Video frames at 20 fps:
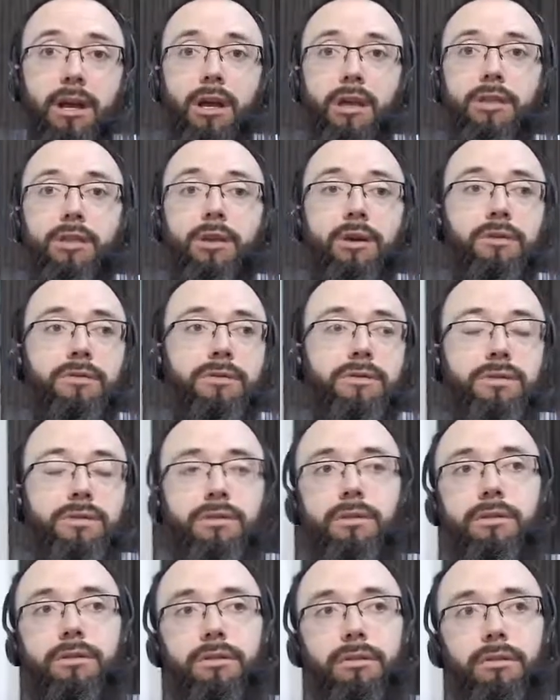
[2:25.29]
those
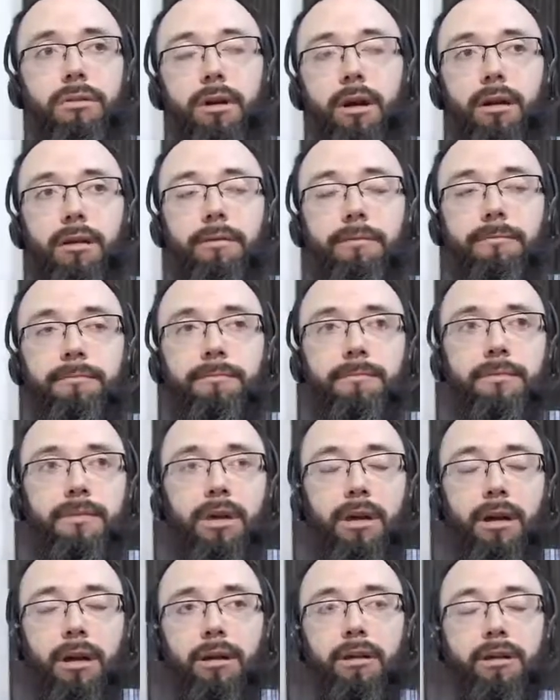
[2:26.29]

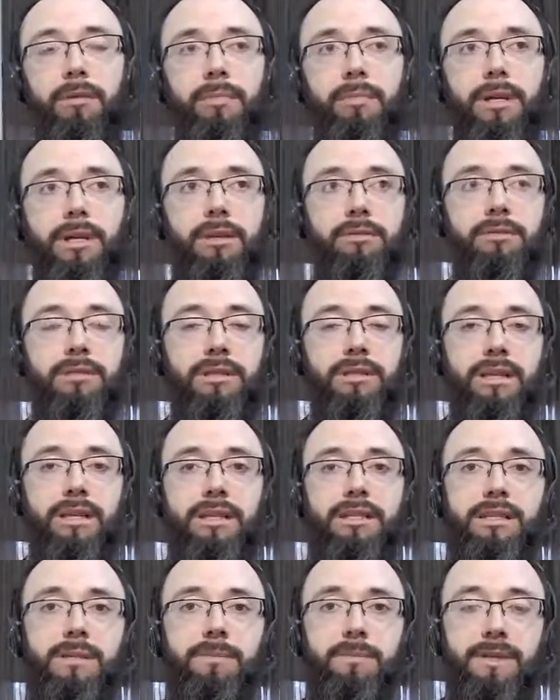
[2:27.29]
are going to be used in
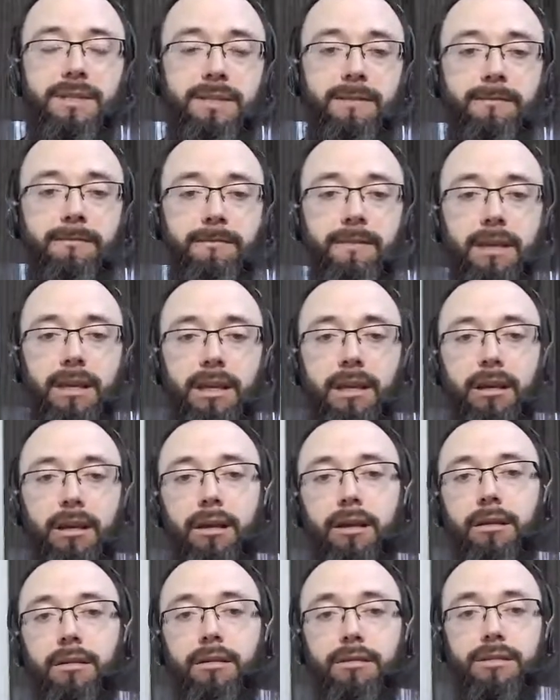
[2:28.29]
specific
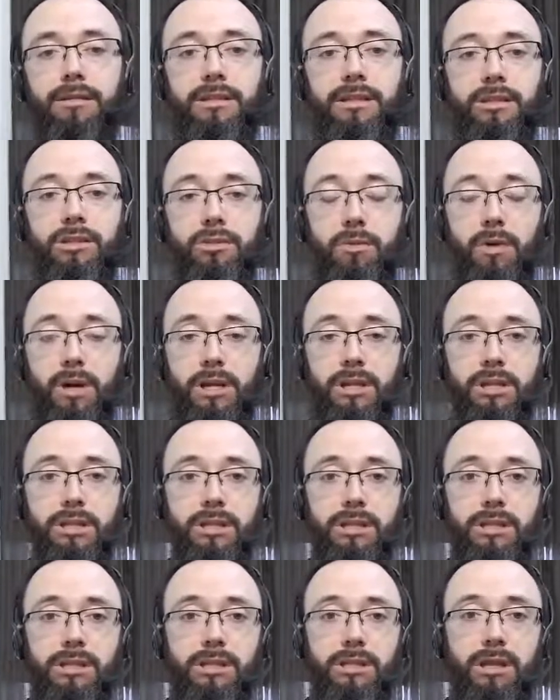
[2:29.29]

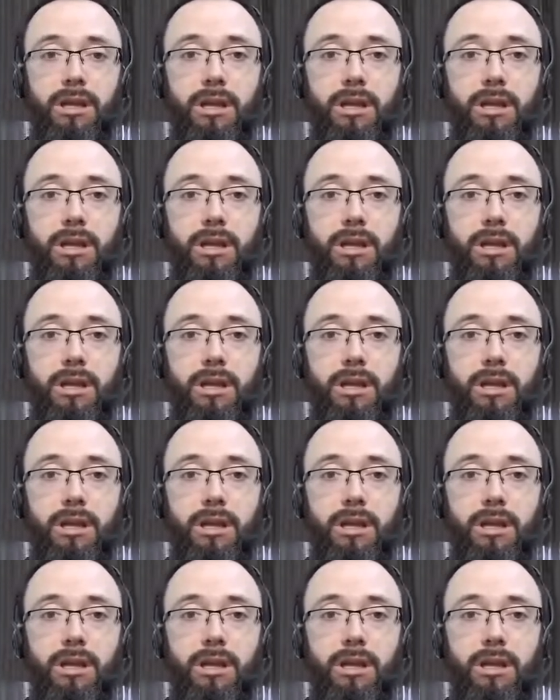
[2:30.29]
situations.